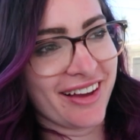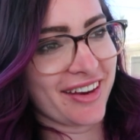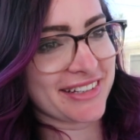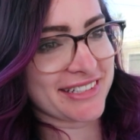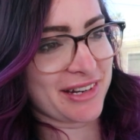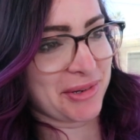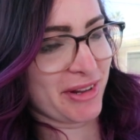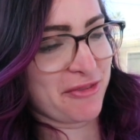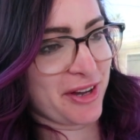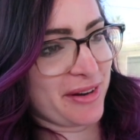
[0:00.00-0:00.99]
Last night was
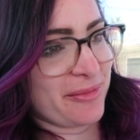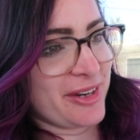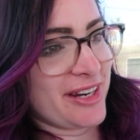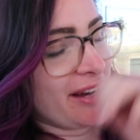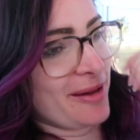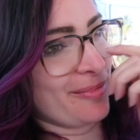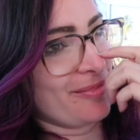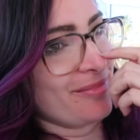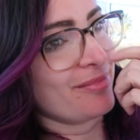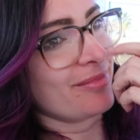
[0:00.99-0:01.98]
really fun. We
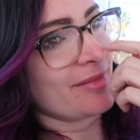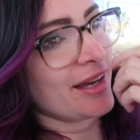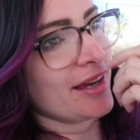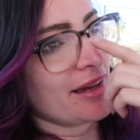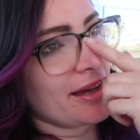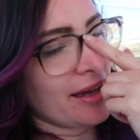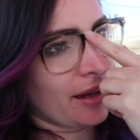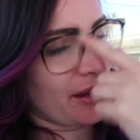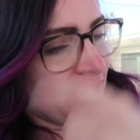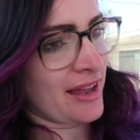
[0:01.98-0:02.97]

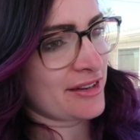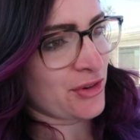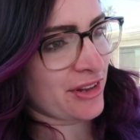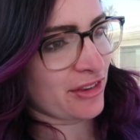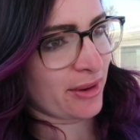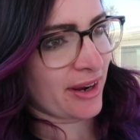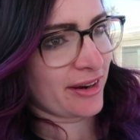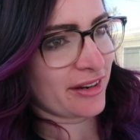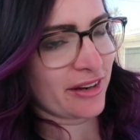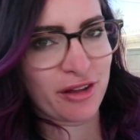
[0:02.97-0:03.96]
had drinks
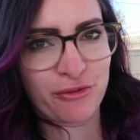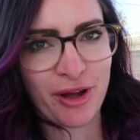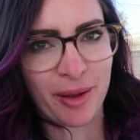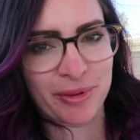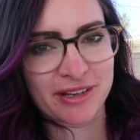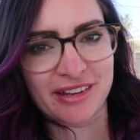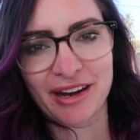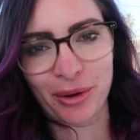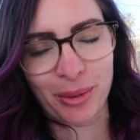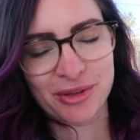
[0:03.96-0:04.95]
around a fire pit
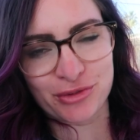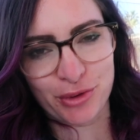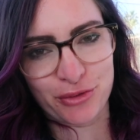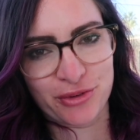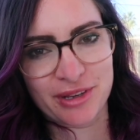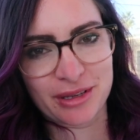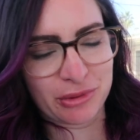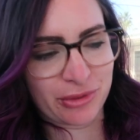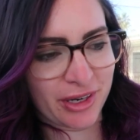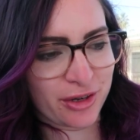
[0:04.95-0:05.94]
here on this roof. It
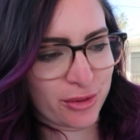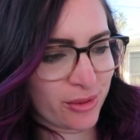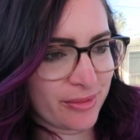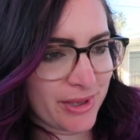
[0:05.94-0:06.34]
was really cool.